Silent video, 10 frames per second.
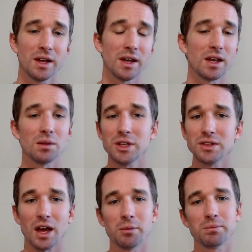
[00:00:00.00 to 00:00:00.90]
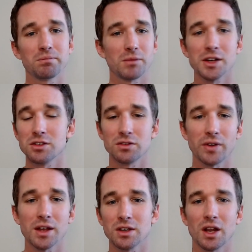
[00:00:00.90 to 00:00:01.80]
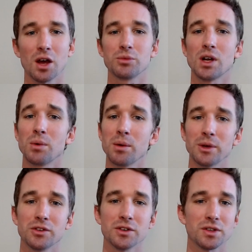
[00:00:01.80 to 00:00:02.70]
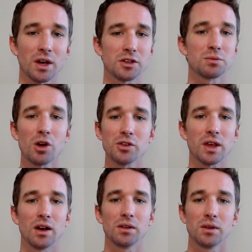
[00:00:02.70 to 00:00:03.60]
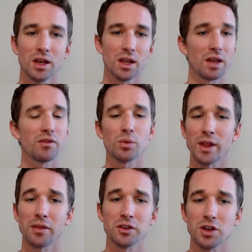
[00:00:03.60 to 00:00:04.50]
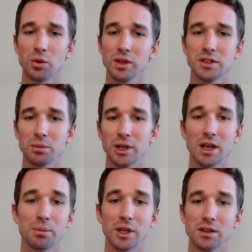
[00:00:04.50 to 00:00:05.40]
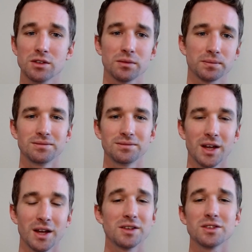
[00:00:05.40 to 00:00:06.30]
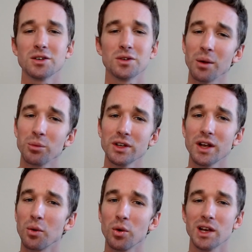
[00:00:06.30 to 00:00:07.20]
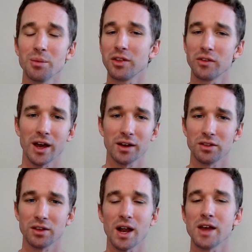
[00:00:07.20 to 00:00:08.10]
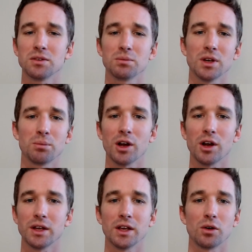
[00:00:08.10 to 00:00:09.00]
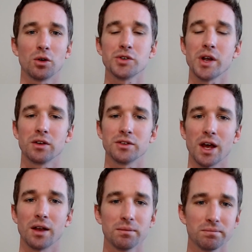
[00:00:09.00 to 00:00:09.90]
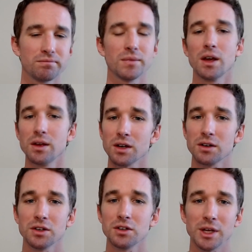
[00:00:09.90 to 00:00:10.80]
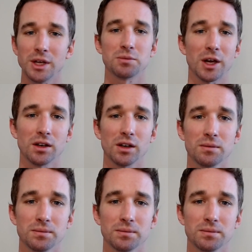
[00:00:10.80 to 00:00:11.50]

In the meantime, us as fans can help drum up interest on a small scale, even without the show releasing many updates. So I'm really not worried about the fact that there hasn't been marketing or trailers yet. It's actually to be expected.